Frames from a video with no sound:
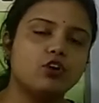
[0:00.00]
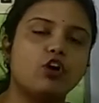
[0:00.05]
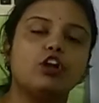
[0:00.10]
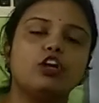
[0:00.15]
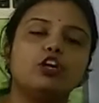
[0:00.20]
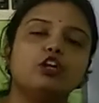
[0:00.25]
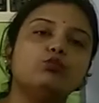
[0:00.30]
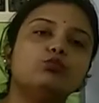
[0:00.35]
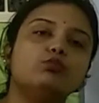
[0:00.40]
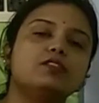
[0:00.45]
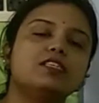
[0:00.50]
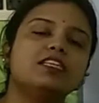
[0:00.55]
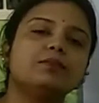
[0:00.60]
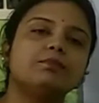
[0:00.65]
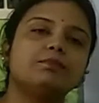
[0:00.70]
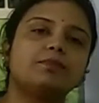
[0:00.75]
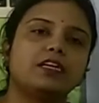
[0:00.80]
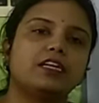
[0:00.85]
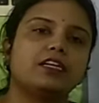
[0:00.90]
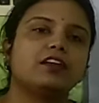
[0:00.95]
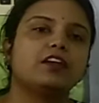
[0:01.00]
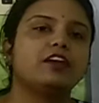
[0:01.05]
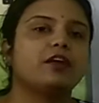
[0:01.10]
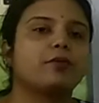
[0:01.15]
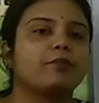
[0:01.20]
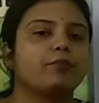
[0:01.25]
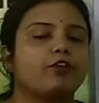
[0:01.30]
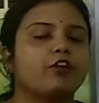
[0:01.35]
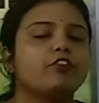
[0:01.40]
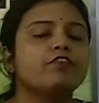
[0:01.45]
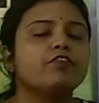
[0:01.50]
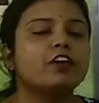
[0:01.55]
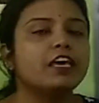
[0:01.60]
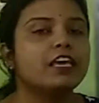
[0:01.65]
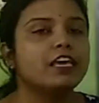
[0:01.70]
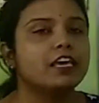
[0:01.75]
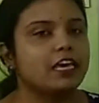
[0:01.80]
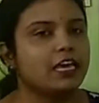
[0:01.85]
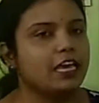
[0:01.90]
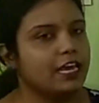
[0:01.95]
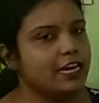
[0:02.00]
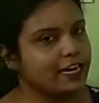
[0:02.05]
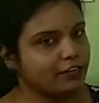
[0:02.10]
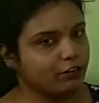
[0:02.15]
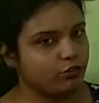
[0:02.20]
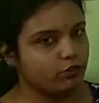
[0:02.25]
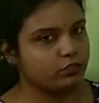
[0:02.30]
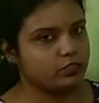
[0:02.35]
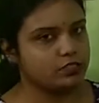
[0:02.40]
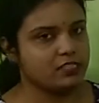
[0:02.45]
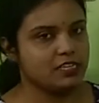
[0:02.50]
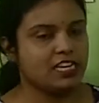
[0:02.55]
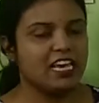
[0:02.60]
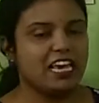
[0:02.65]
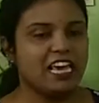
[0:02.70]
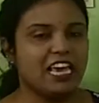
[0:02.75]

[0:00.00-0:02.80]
or losing particular number of electrons.